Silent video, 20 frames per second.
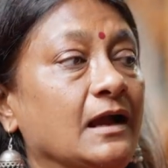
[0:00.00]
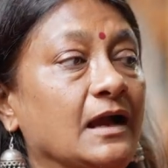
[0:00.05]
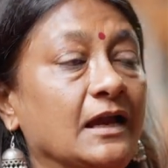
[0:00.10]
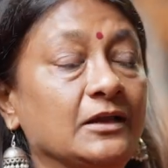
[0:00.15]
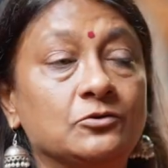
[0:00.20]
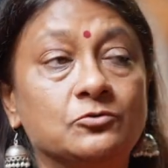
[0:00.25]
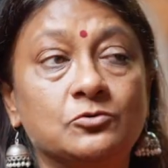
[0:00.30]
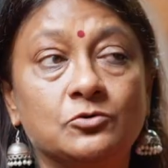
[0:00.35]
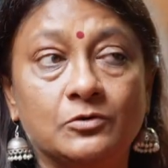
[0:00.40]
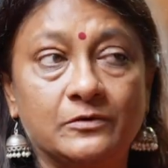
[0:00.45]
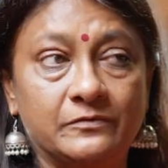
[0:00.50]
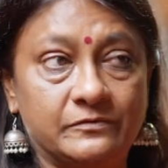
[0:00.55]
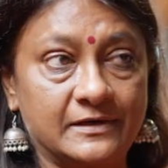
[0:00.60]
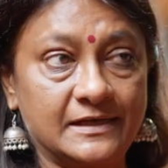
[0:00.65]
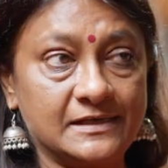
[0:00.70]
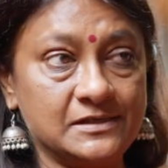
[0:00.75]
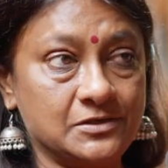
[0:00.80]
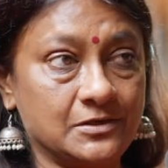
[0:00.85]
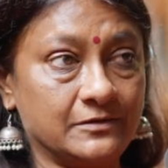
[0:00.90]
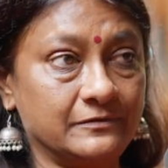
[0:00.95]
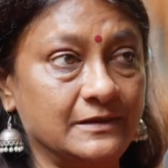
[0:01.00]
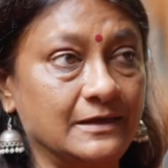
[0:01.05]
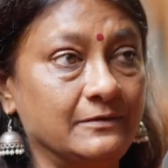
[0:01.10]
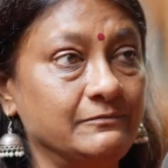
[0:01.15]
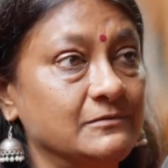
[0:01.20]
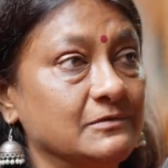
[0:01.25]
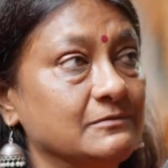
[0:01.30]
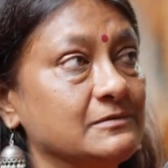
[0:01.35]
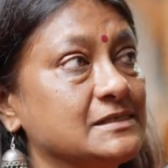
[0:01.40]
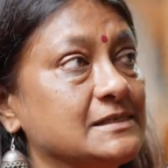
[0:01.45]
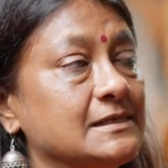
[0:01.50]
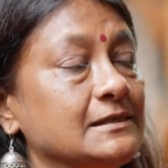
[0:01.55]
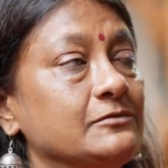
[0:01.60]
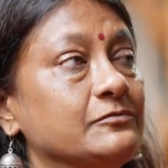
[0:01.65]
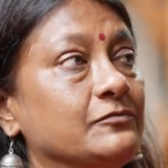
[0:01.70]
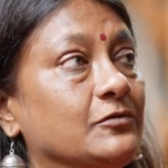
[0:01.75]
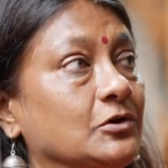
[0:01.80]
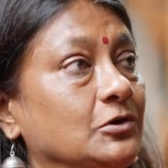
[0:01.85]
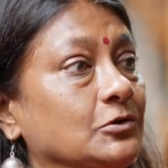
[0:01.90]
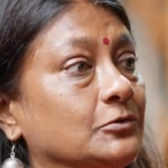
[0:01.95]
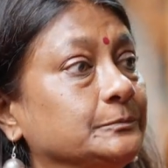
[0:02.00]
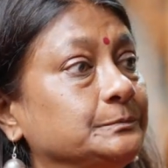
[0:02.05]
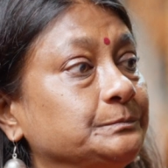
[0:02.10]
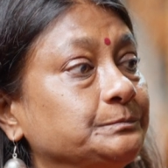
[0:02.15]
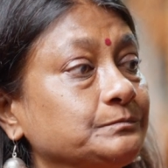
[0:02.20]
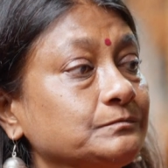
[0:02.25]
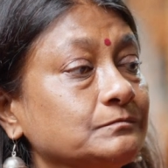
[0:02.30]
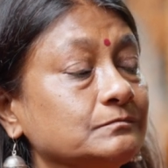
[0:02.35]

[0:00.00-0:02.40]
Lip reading: I don't know if rest of them still follow.